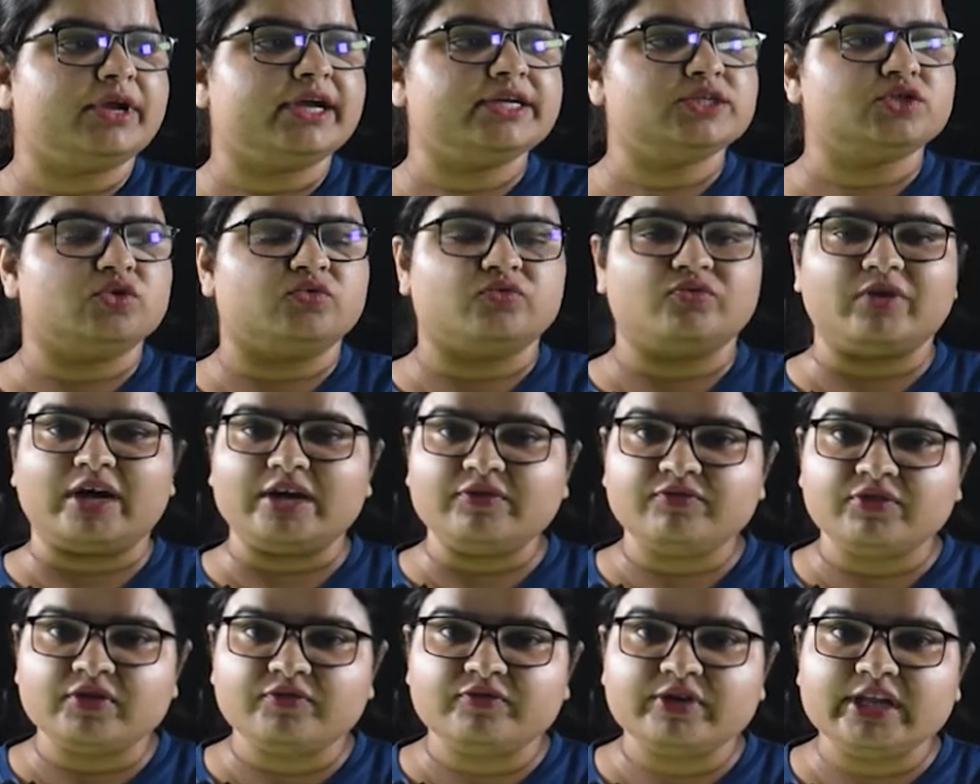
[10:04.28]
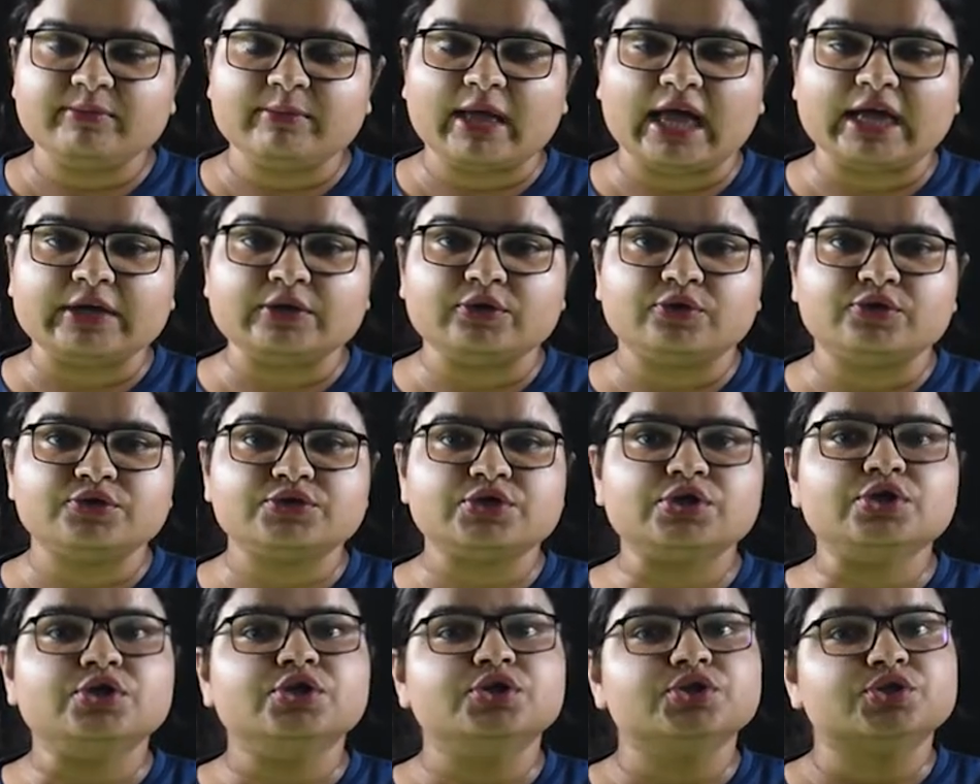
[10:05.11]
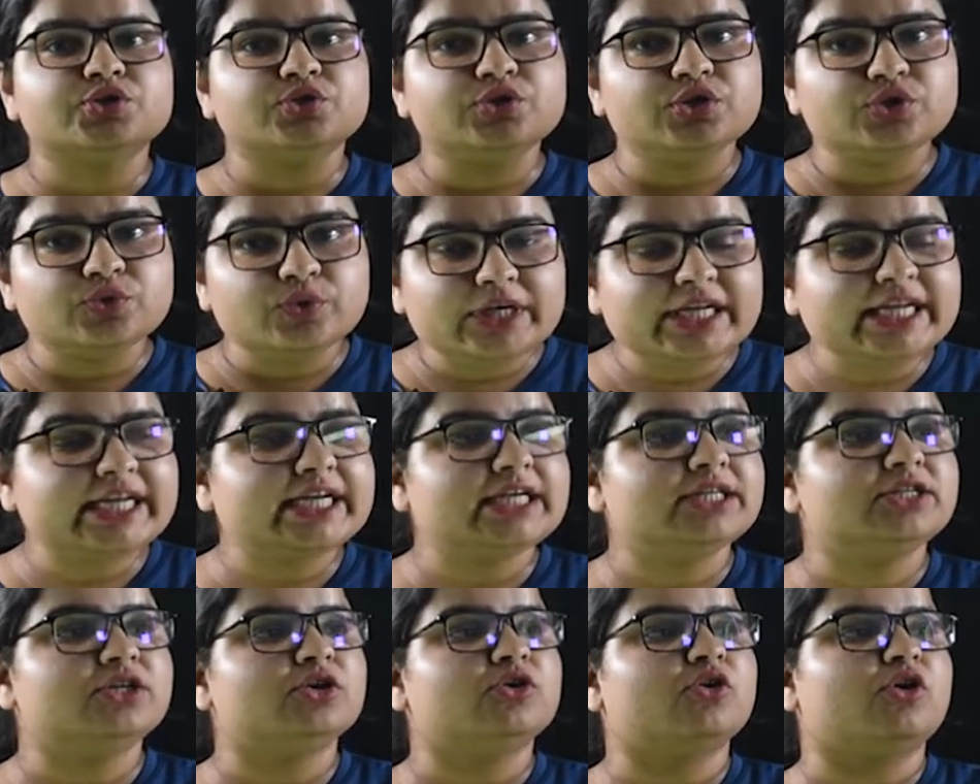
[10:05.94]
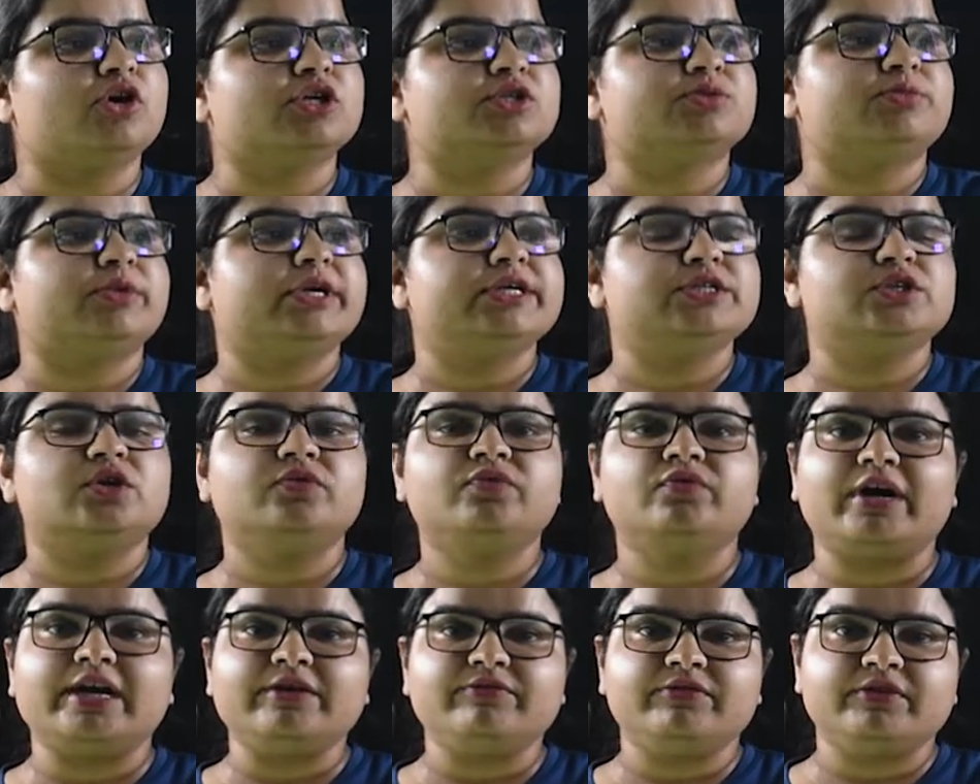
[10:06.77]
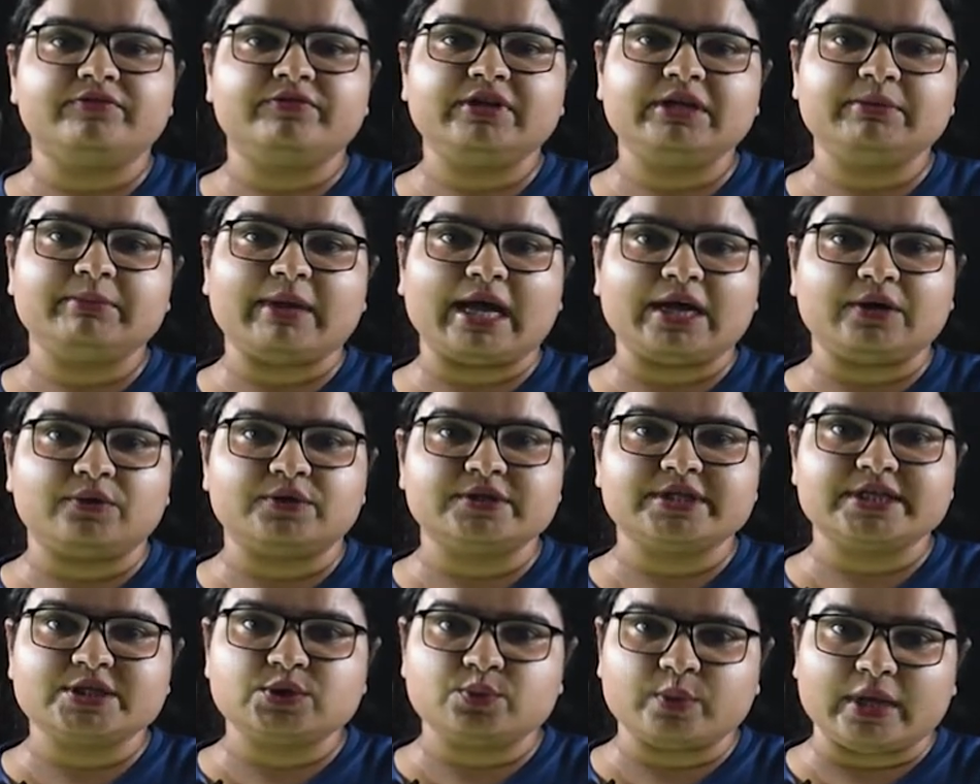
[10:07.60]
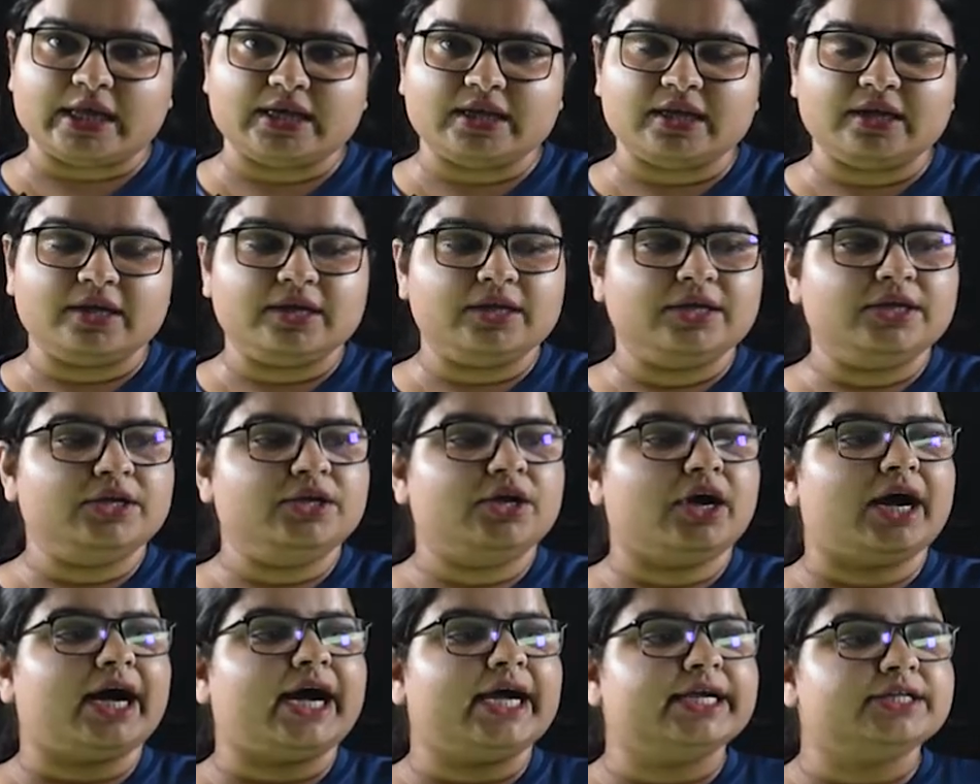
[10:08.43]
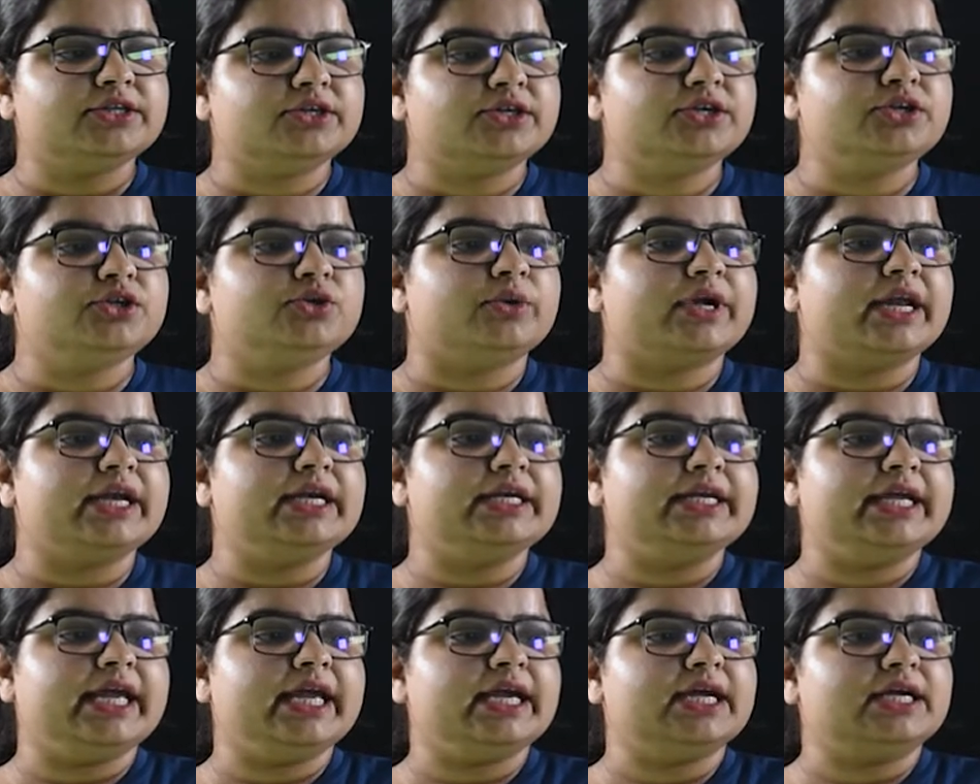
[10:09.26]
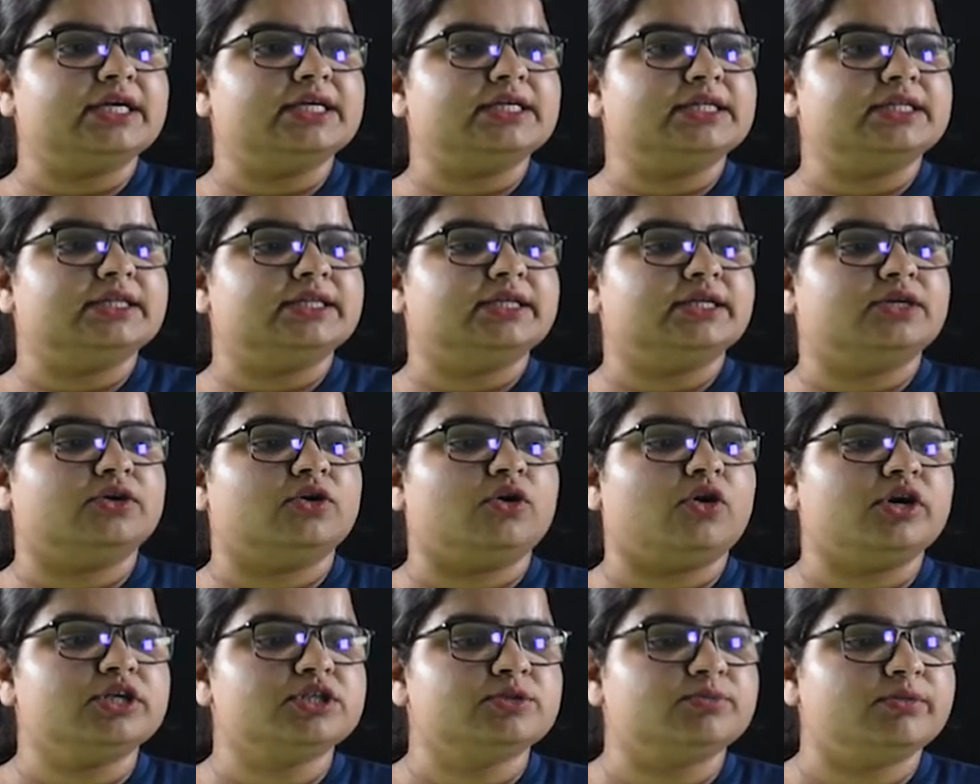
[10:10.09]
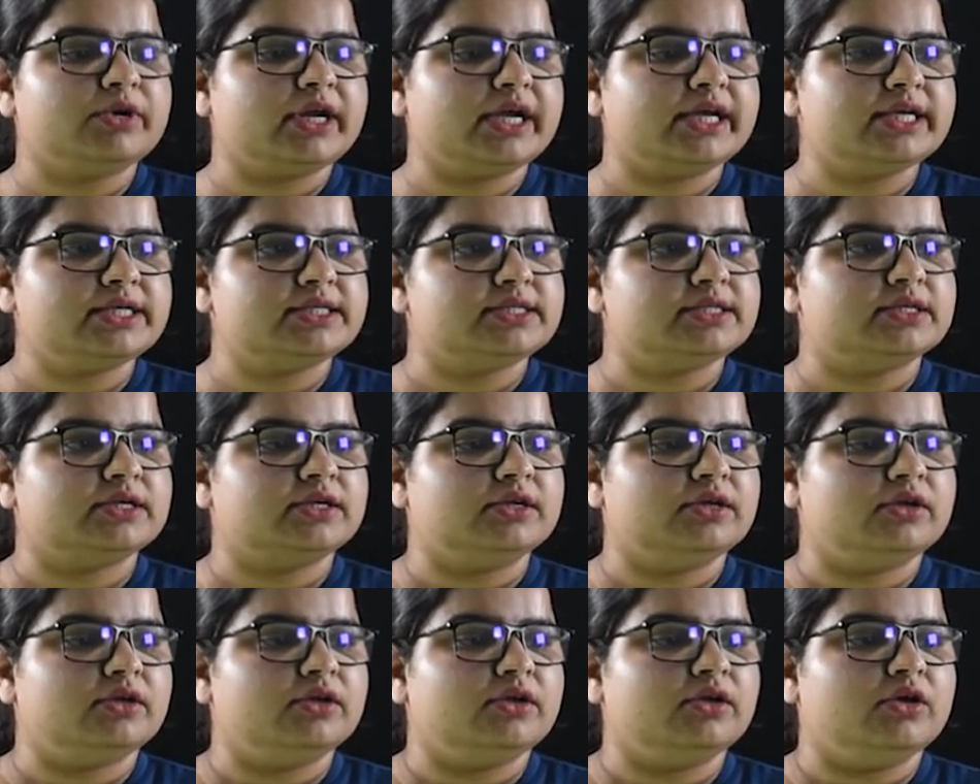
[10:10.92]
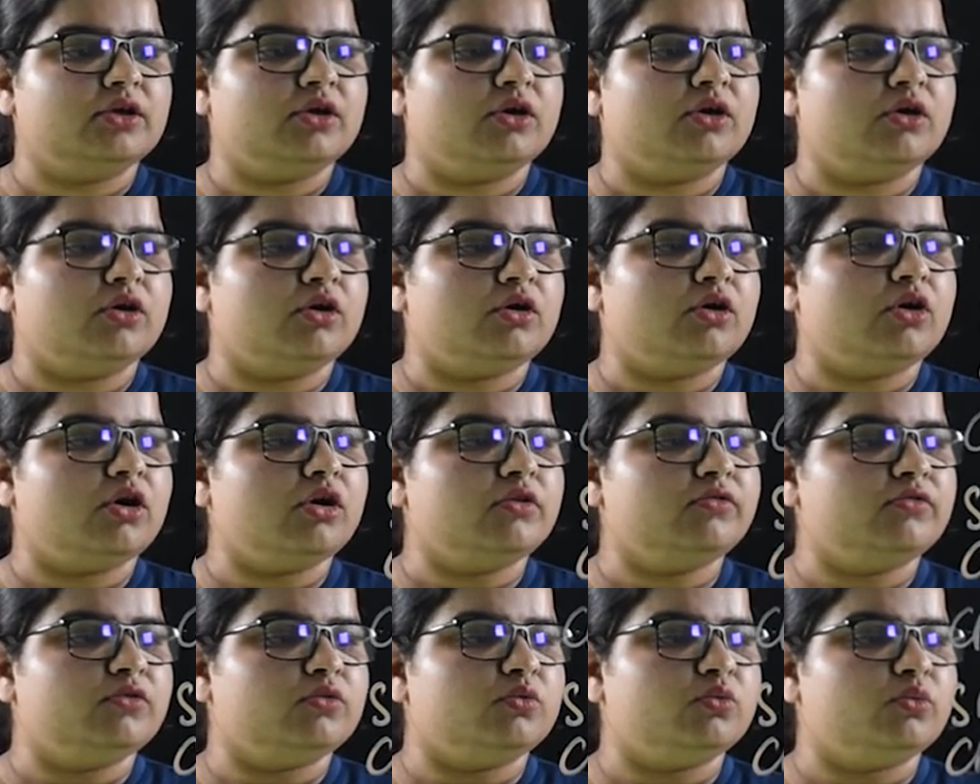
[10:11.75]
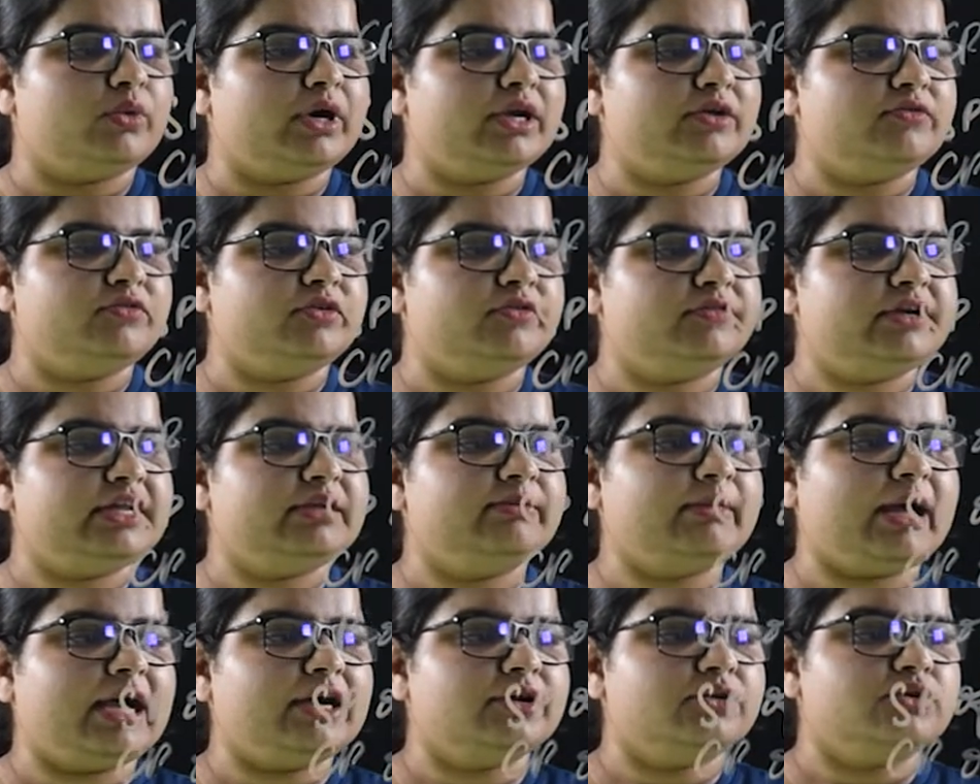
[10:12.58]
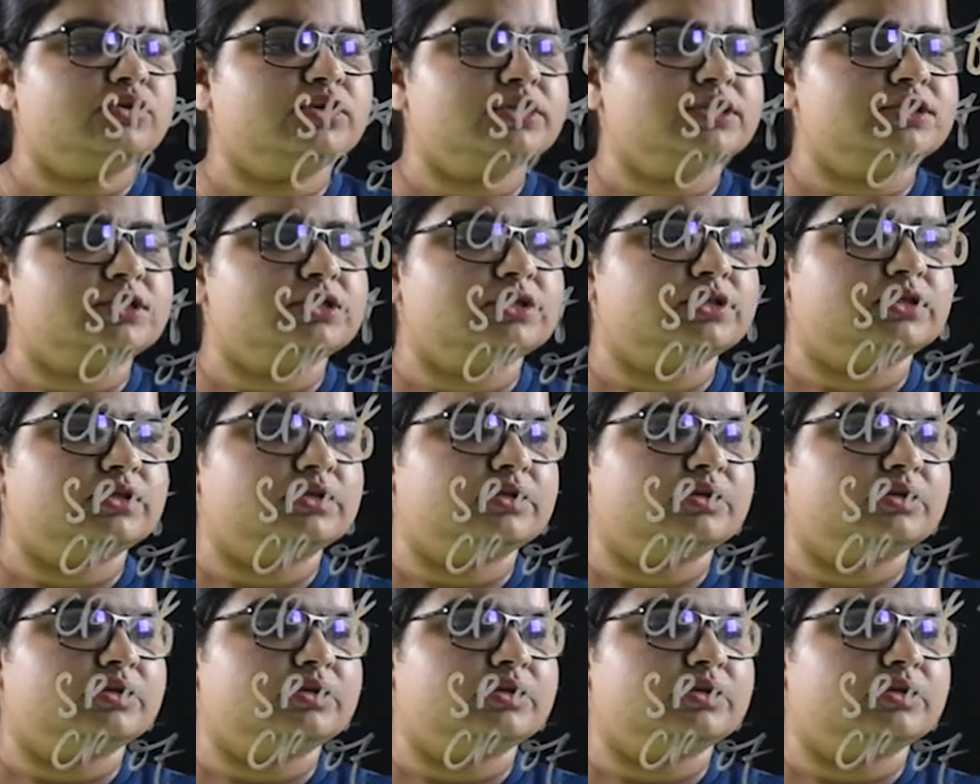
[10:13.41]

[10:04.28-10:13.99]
price of 150 mangoes, so you need the cost price of 150 mangoes as well. Either you can take the cost price of 150 mangoes,